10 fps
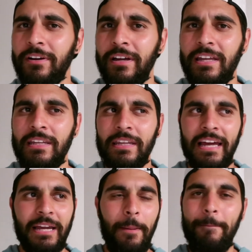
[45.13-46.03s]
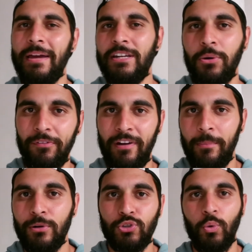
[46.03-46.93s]
in like
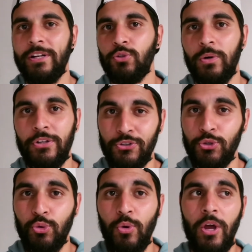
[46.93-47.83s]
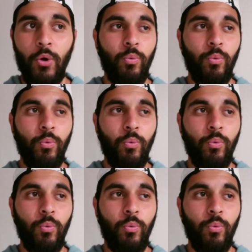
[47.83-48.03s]
mid-November 2022